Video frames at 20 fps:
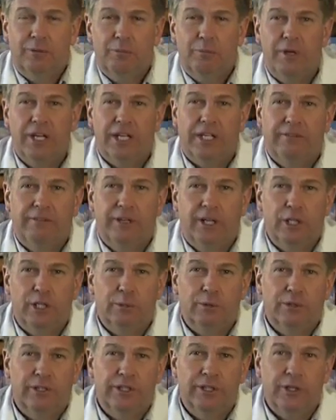make
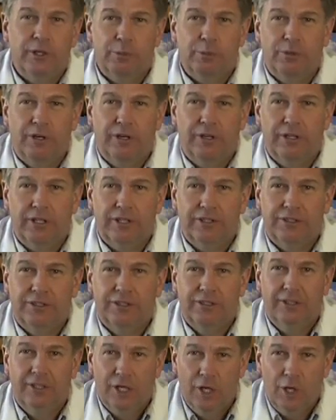available in their products.
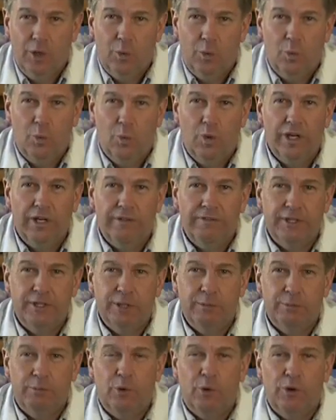One of the
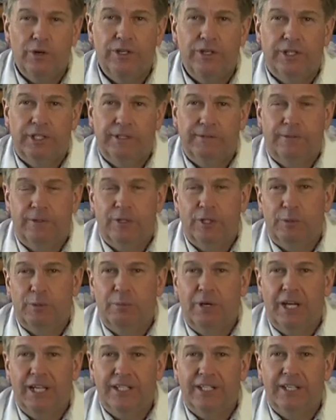important difference
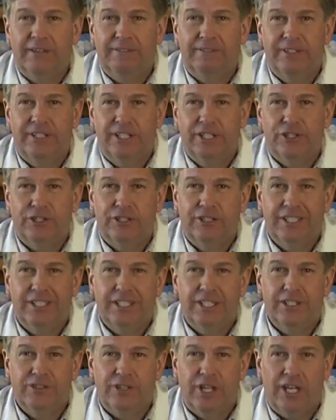by definition
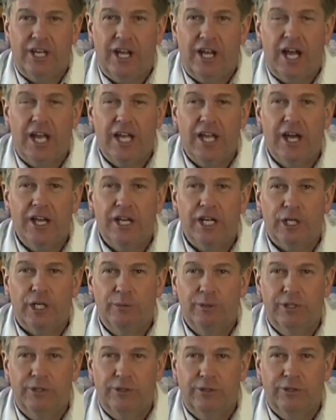is that ionic
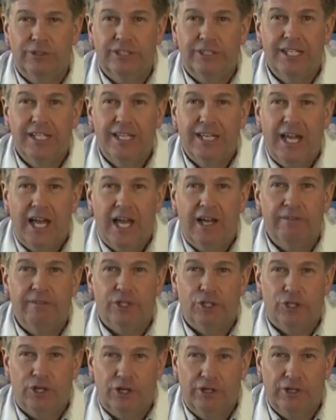minerals have a
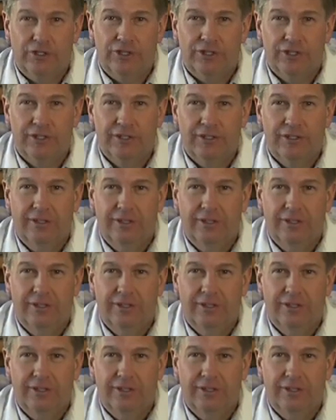charge.